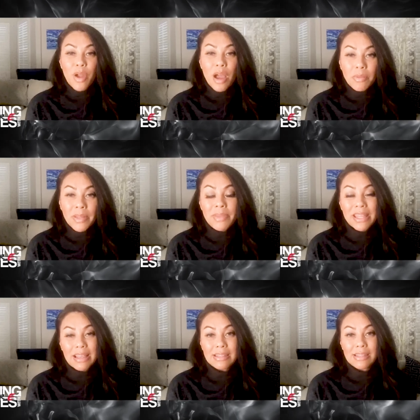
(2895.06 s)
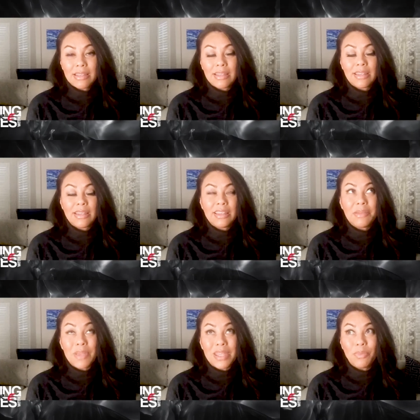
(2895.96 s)
probably because
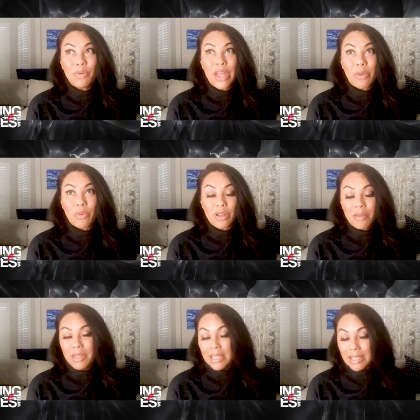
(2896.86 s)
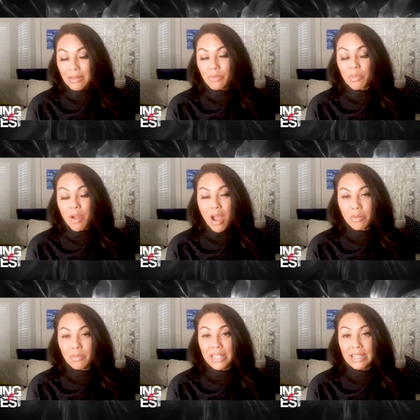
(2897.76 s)
the people that were coming in were
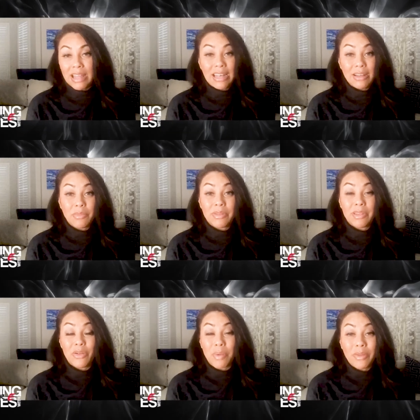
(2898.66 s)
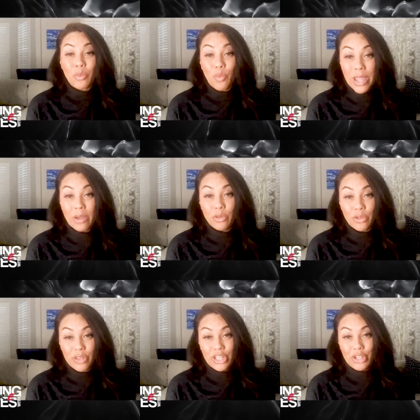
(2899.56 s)
probably not, they were probably way
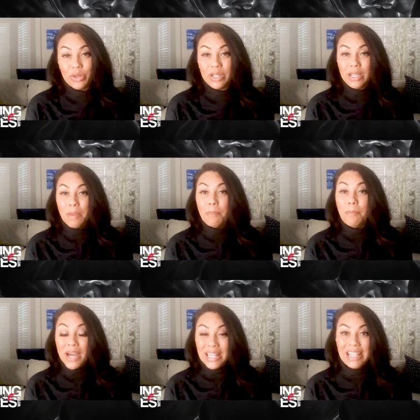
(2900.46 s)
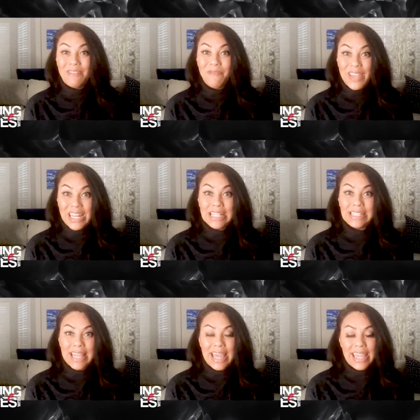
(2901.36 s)
older than you, but they fit
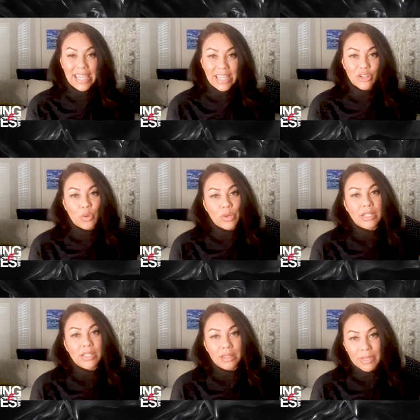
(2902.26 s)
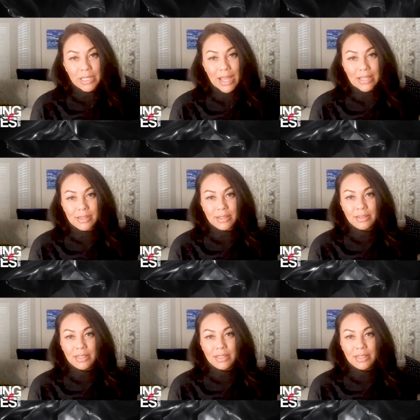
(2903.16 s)
into that age according to the Midwest